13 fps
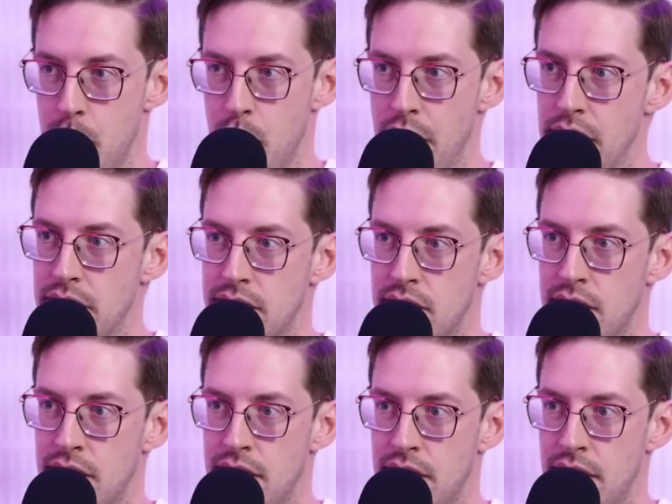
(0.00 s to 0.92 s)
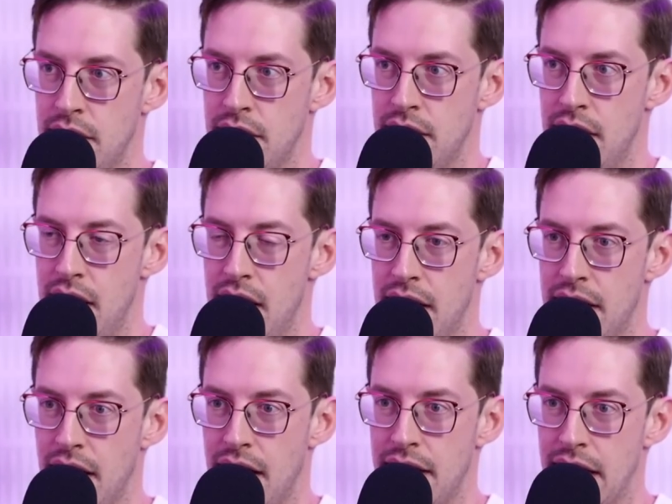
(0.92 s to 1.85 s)
the boys.
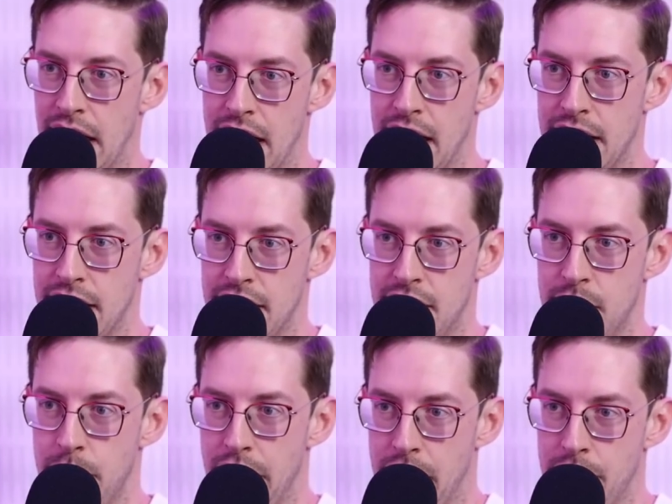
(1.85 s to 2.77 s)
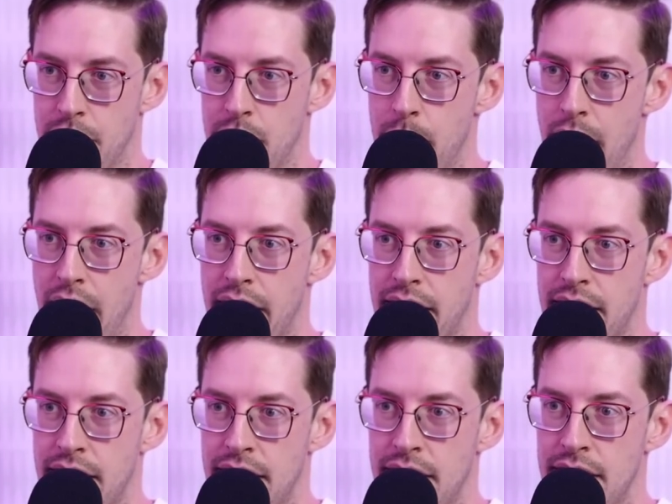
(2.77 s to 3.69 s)
And I handed the microphone
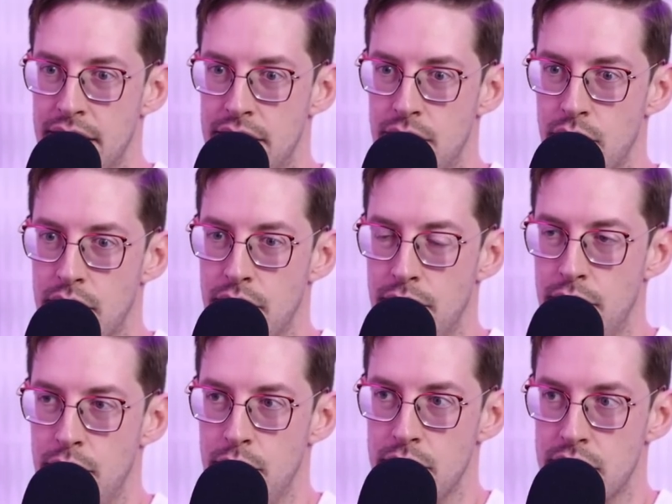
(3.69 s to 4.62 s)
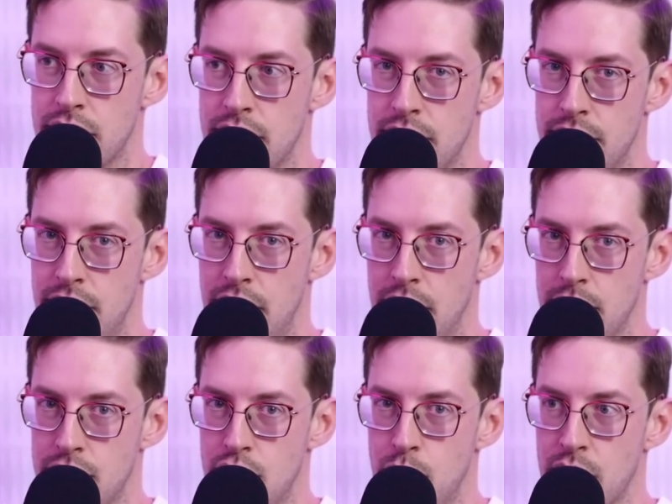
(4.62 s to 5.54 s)
back to a confused,
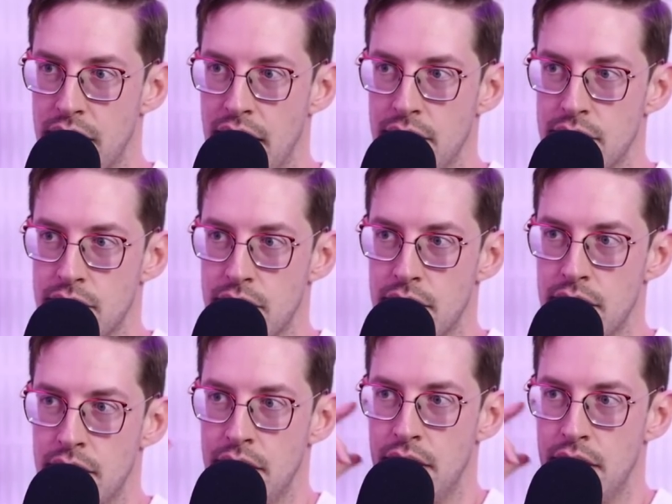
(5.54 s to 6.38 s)
super counselor